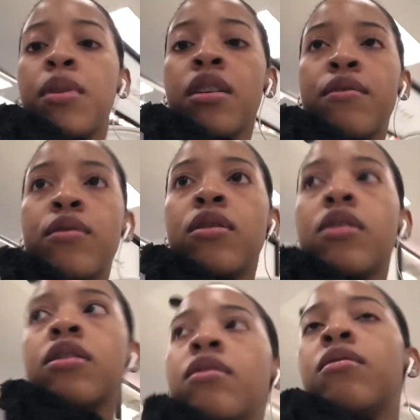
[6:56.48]
in here for,
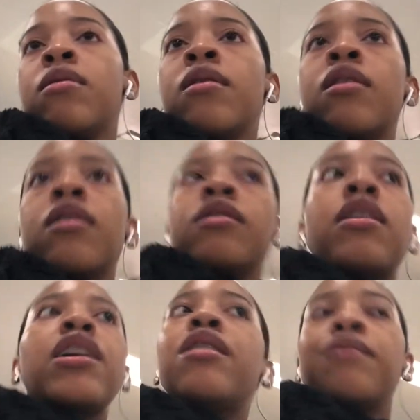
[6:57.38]

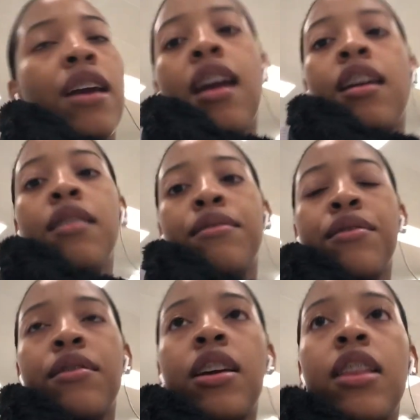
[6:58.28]
they don't have.
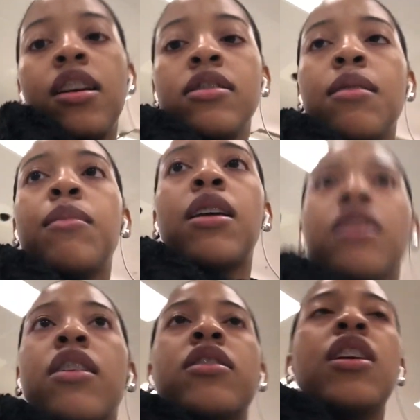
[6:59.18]
And that's something that
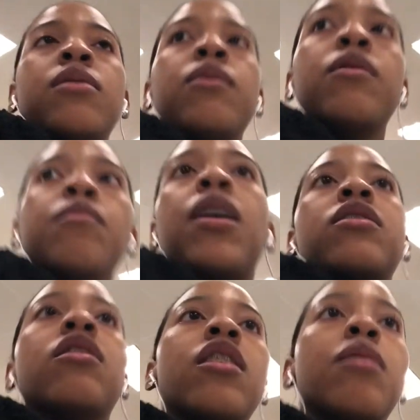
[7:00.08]
irritates me with my
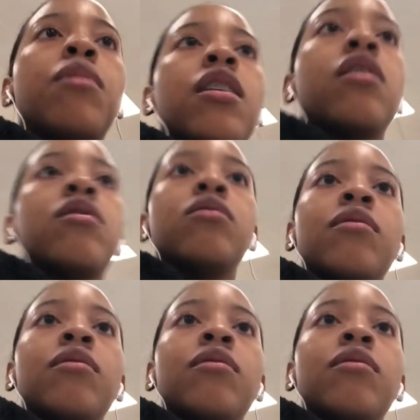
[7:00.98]
Target back home.